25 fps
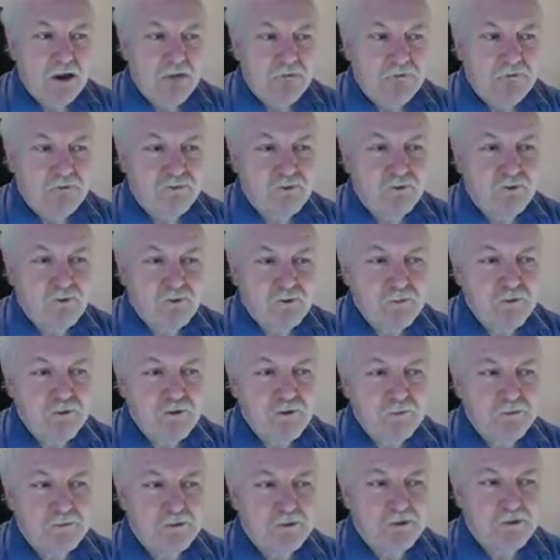
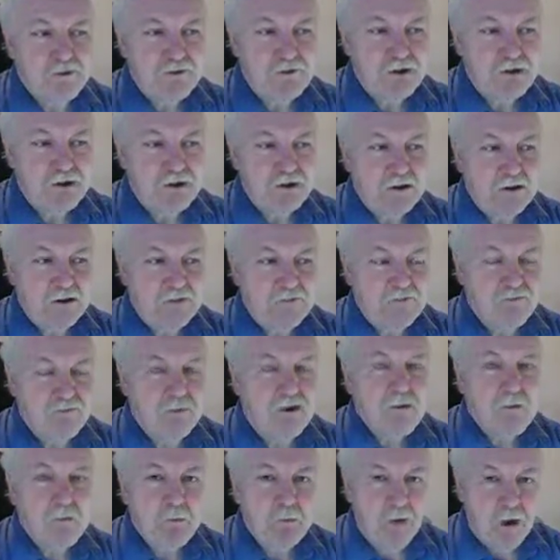Forums are basically
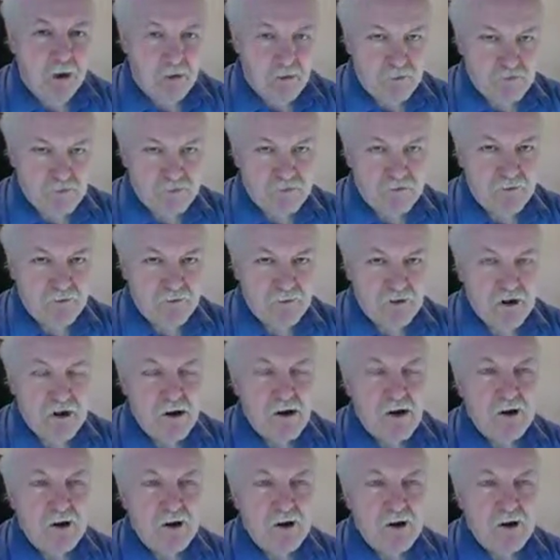very powerful